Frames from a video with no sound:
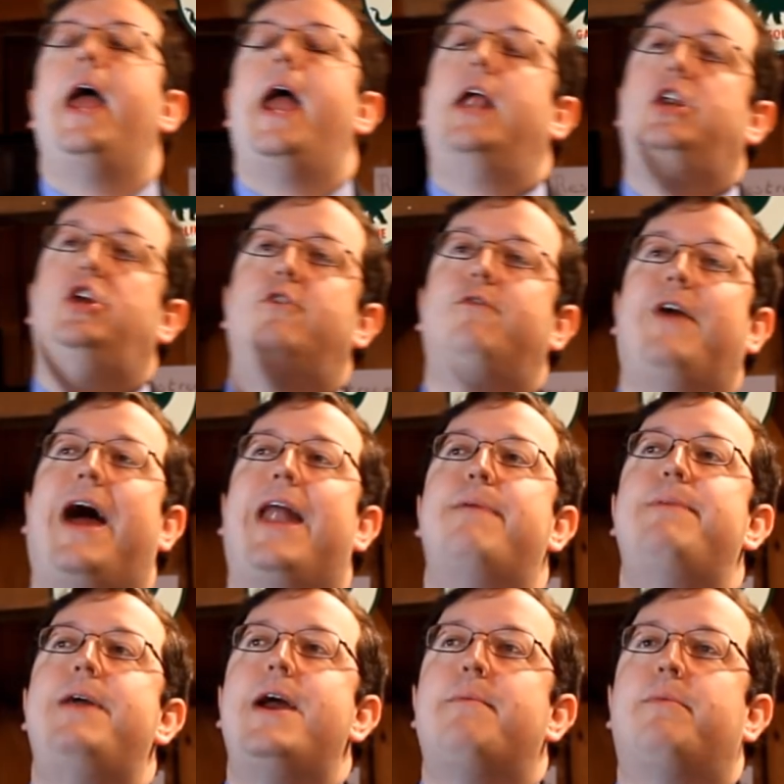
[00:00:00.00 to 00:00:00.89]
And you've got
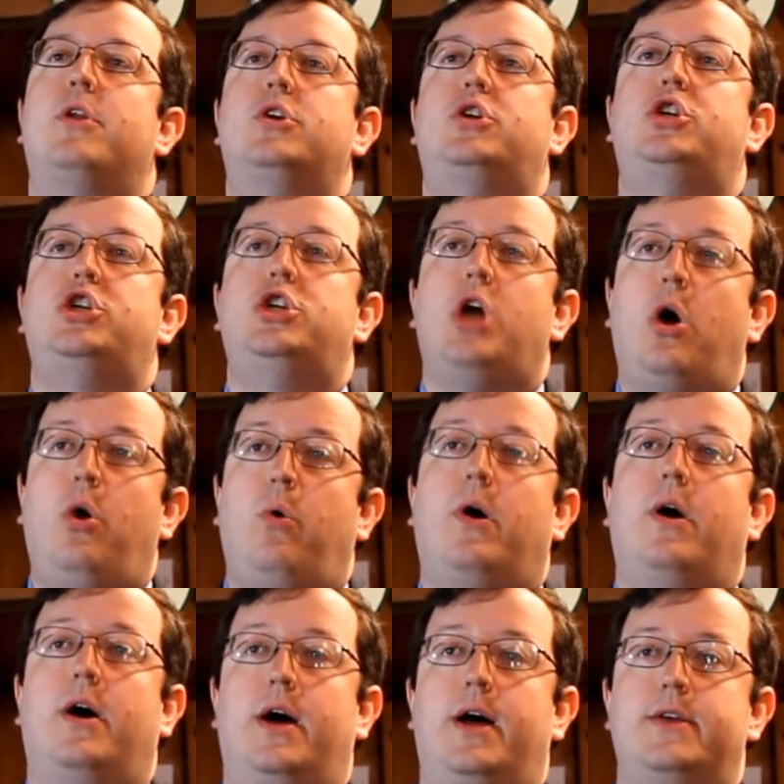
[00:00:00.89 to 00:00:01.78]
to be able to
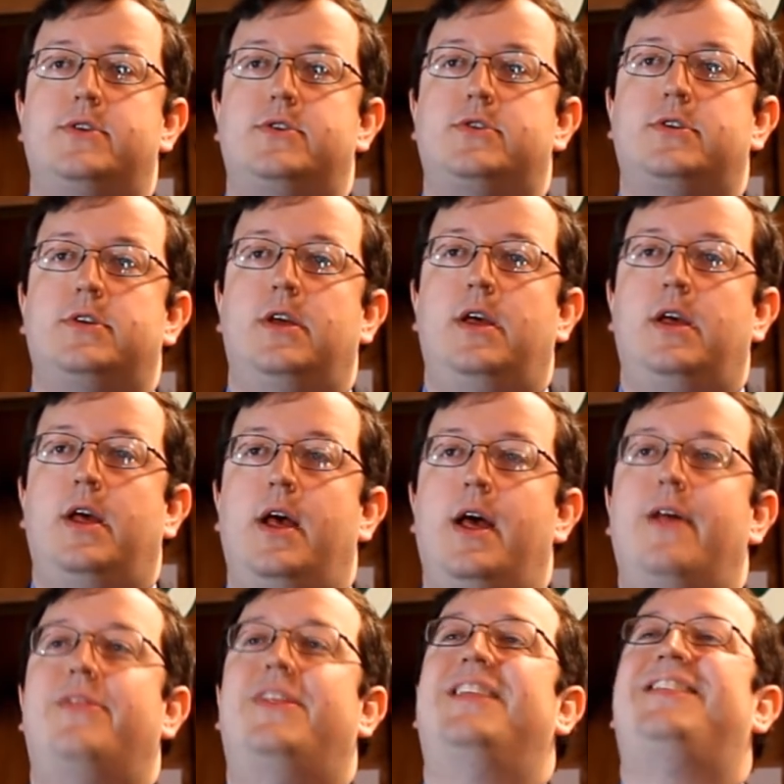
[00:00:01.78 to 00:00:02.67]
show us
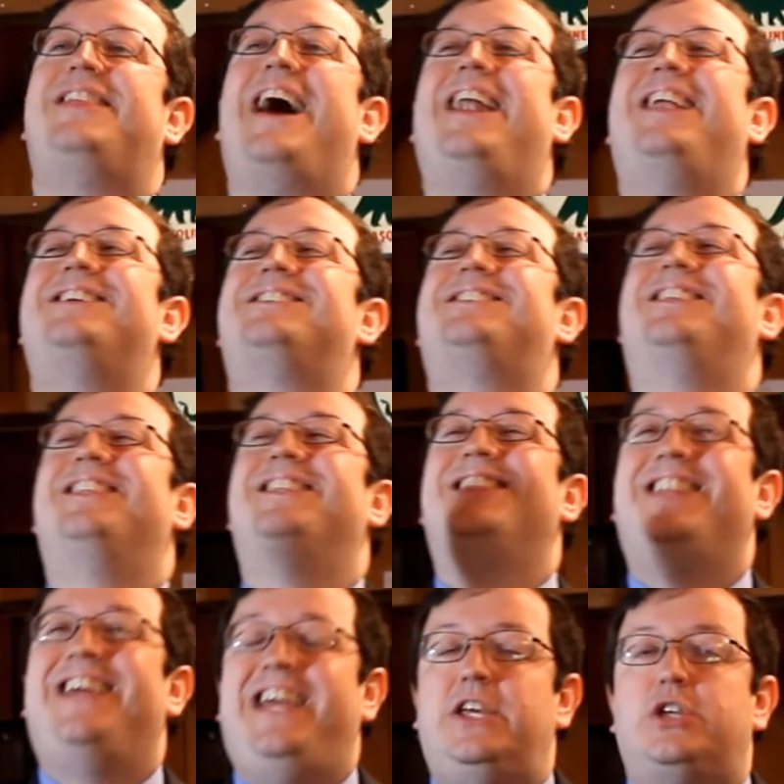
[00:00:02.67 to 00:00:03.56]
that that is the
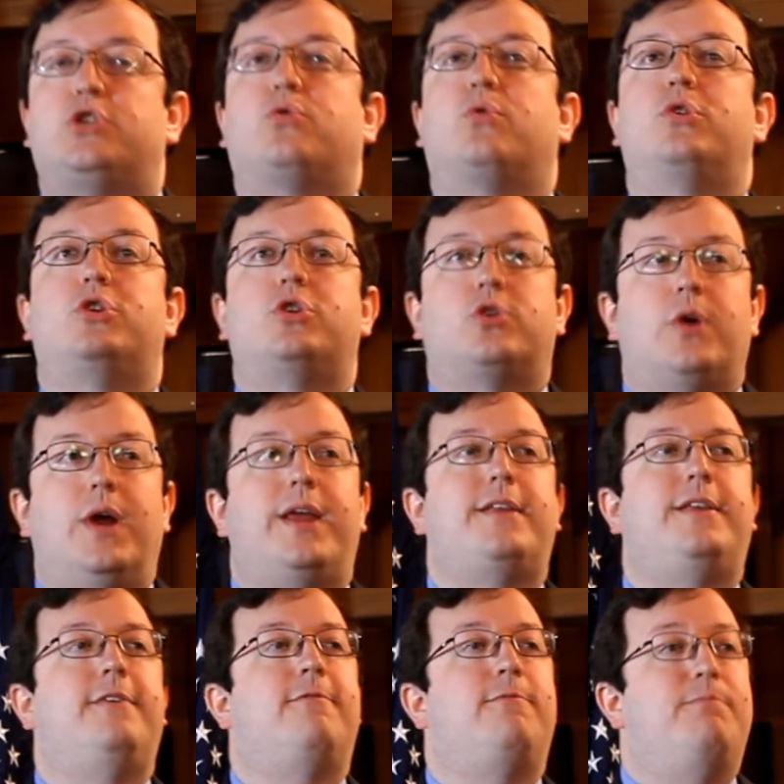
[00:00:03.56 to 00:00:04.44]
least
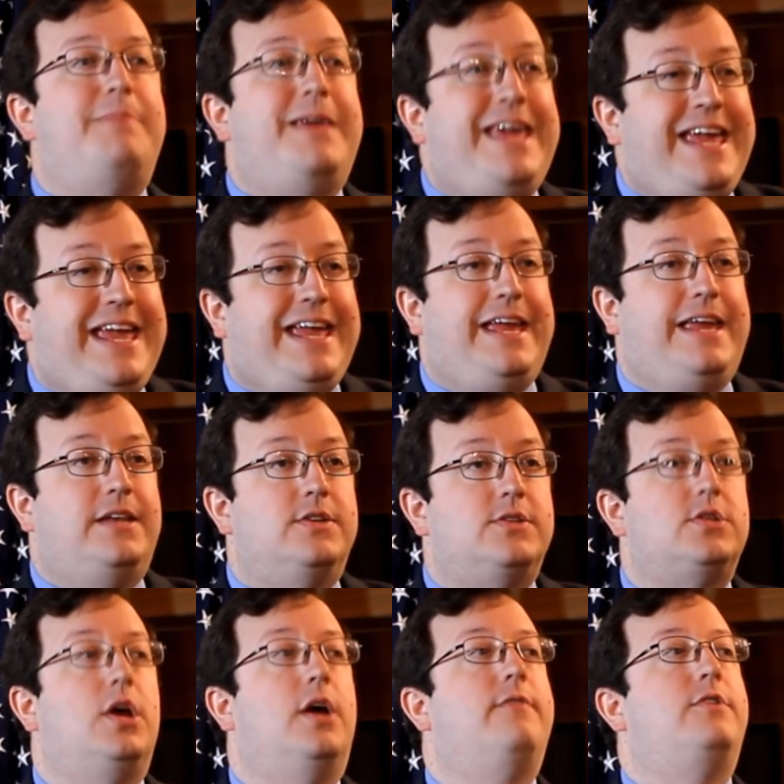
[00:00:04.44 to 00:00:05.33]
restrictive
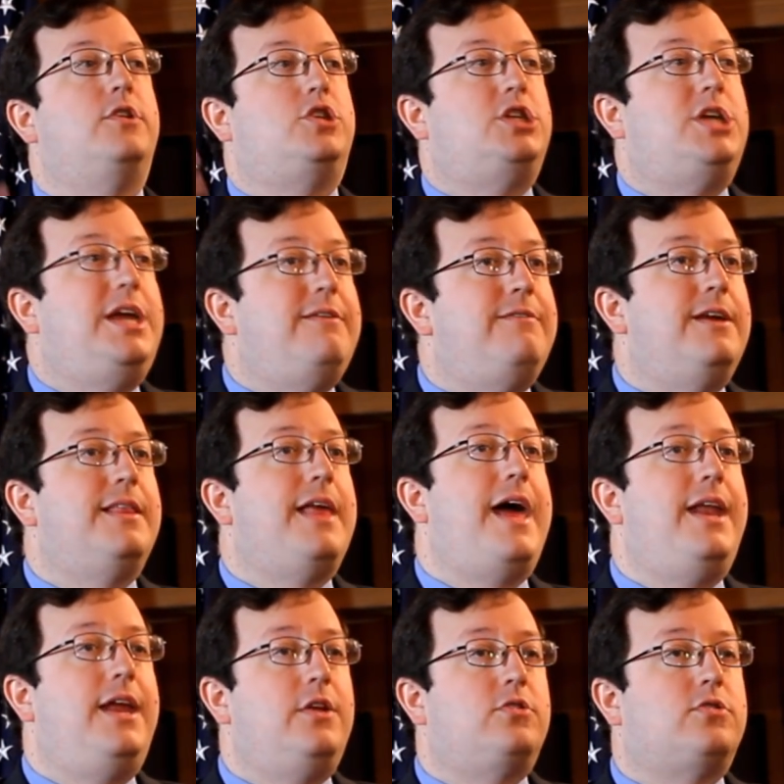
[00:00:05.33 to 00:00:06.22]
means of achieving
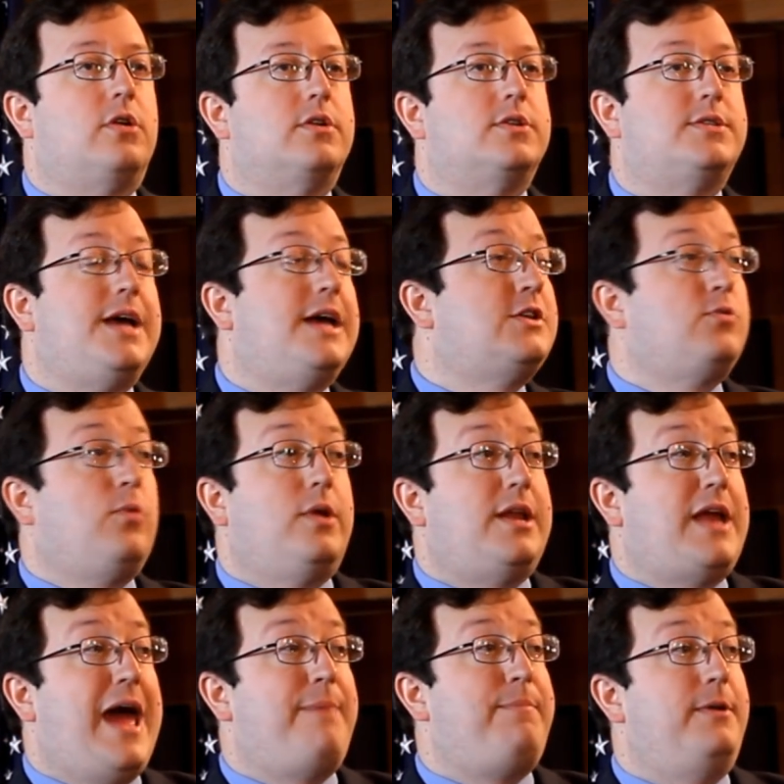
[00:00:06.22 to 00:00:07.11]
that interest. That's
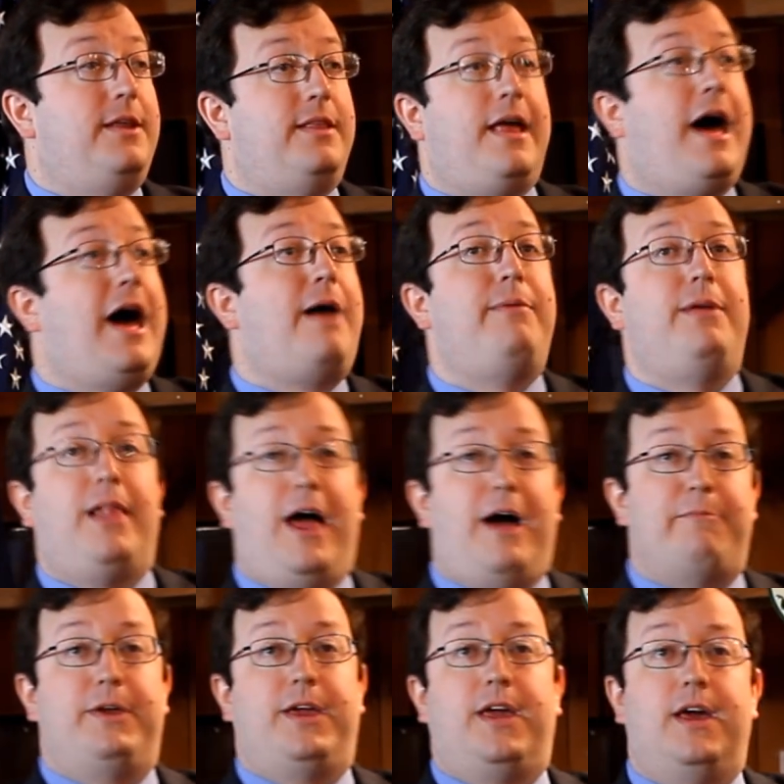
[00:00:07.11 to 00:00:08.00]
what happened in the Hobby
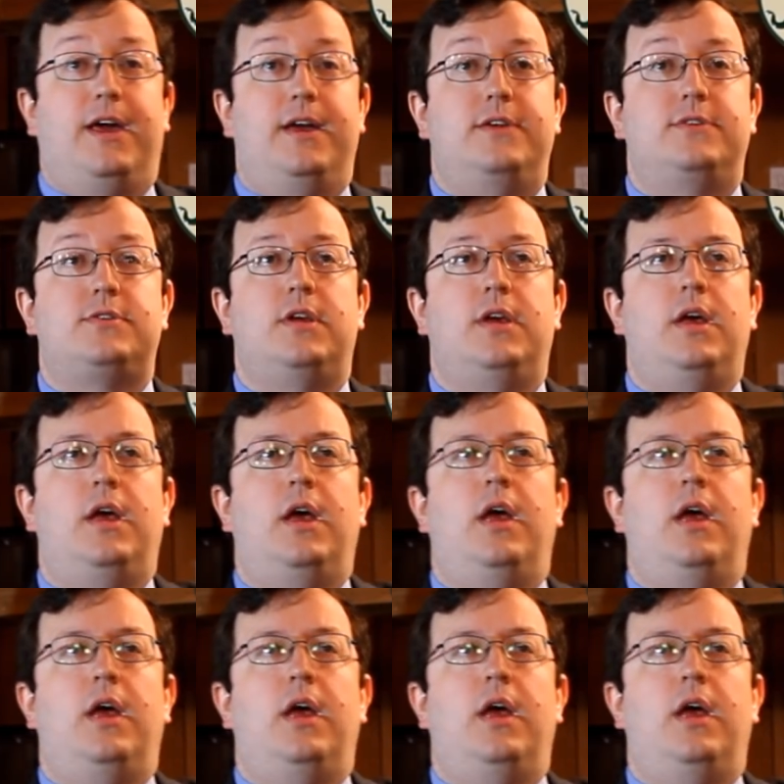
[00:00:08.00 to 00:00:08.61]
Lobby case.